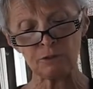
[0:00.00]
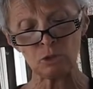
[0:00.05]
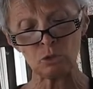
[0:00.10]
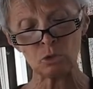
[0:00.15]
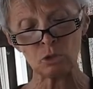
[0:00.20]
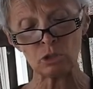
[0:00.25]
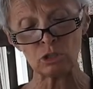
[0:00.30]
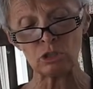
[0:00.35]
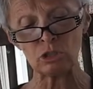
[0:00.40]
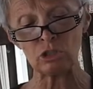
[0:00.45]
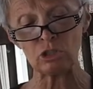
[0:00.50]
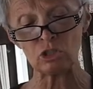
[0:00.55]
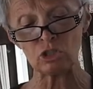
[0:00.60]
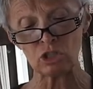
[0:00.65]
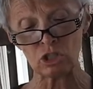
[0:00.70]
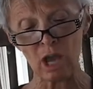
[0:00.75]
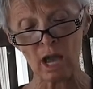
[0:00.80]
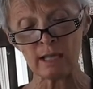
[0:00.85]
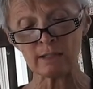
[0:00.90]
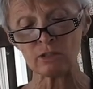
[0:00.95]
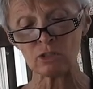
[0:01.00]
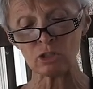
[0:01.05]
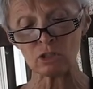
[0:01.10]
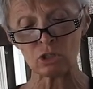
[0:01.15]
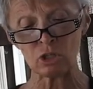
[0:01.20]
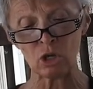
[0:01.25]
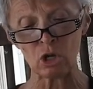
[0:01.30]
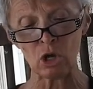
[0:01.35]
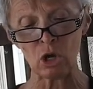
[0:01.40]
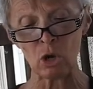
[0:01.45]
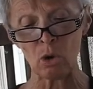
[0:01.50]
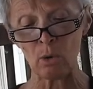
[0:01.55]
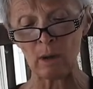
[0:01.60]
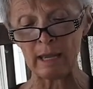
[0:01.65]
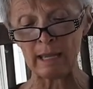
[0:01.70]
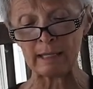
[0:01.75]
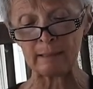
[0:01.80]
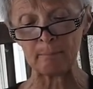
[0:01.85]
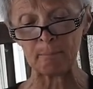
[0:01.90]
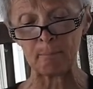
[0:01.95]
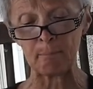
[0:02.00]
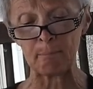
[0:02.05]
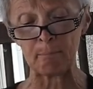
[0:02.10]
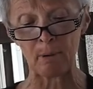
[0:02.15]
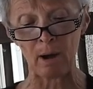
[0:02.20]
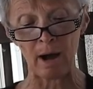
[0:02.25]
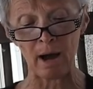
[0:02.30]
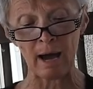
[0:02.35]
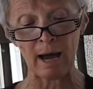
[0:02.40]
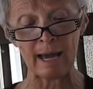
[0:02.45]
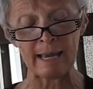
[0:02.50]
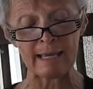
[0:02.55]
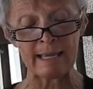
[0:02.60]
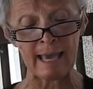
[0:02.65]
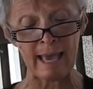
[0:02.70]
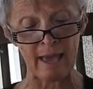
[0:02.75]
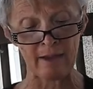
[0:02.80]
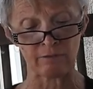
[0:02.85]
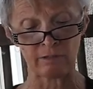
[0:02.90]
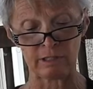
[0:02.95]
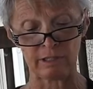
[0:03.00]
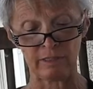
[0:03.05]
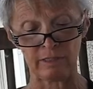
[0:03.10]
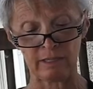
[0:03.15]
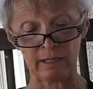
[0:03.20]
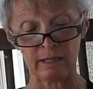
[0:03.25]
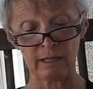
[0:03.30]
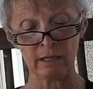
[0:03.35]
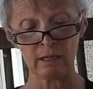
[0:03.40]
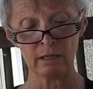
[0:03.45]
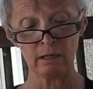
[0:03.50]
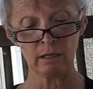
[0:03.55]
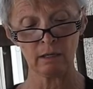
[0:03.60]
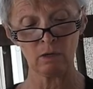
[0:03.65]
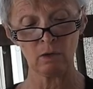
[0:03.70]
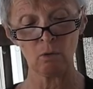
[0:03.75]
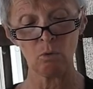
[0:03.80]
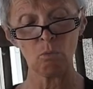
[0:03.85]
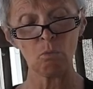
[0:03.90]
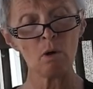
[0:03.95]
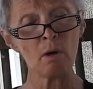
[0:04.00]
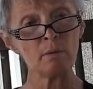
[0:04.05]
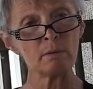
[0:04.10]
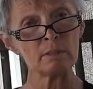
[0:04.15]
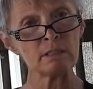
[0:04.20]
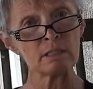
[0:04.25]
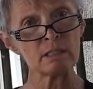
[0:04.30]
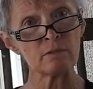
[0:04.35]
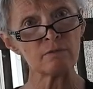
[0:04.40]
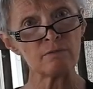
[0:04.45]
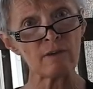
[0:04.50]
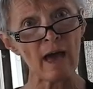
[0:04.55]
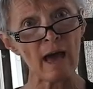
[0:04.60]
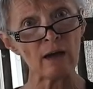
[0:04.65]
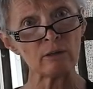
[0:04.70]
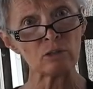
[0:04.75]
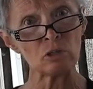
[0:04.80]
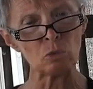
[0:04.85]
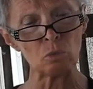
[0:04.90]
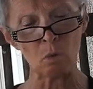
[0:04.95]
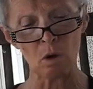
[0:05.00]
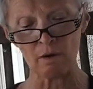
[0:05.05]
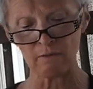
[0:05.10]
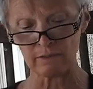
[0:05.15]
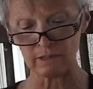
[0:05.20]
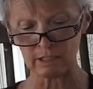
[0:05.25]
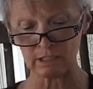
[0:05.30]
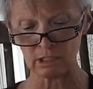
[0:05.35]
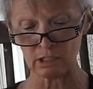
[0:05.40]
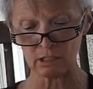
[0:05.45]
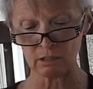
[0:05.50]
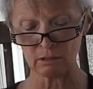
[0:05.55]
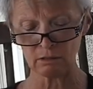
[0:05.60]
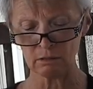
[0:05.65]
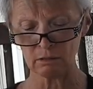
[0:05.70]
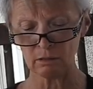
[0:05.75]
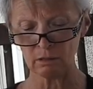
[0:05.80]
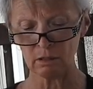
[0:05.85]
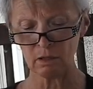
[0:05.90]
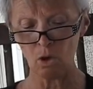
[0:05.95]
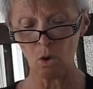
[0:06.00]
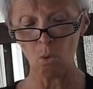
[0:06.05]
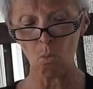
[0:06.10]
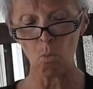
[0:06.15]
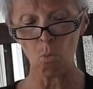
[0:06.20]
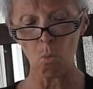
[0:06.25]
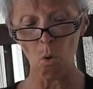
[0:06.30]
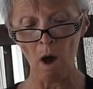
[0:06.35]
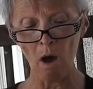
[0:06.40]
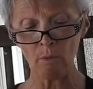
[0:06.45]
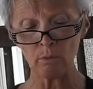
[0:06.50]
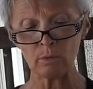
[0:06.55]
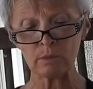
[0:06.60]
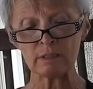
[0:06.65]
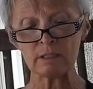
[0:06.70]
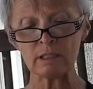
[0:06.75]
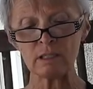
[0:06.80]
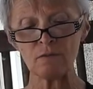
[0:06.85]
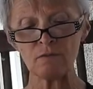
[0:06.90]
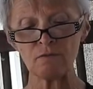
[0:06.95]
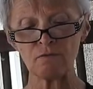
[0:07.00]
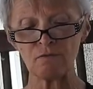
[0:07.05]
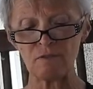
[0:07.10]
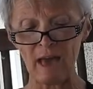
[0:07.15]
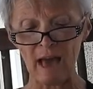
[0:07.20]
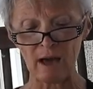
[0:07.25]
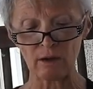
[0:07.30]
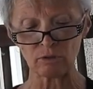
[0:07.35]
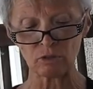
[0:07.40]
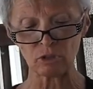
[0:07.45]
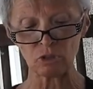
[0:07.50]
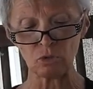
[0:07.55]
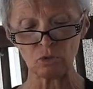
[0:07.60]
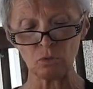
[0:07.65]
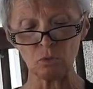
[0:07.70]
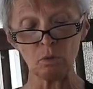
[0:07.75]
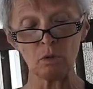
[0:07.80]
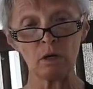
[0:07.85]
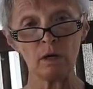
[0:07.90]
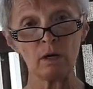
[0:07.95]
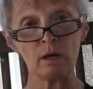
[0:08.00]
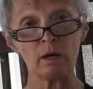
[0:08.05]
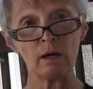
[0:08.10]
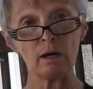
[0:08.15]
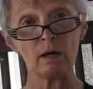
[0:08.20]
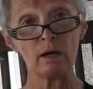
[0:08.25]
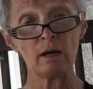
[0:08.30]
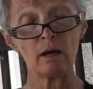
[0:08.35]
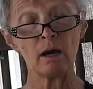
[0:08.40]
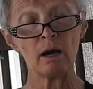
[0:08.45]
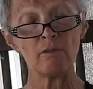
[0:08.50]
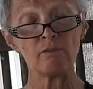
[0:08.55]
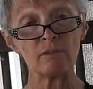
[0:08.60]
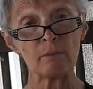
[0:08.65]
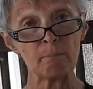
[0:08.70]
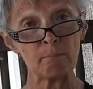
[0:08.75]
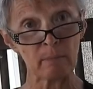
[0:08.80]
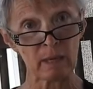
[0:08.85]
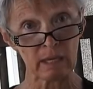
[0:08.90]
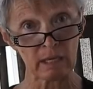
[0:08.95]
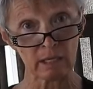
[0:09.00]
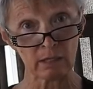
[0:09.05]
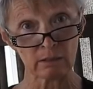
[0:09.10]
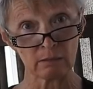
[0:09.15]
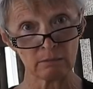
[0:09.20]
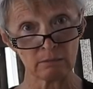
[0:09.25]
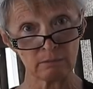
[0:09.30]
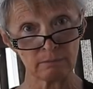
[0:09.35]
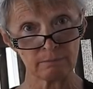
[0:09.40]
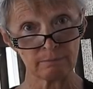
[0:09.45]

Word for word: you could just go and buy everything, what was the value of it? What was the value of a man?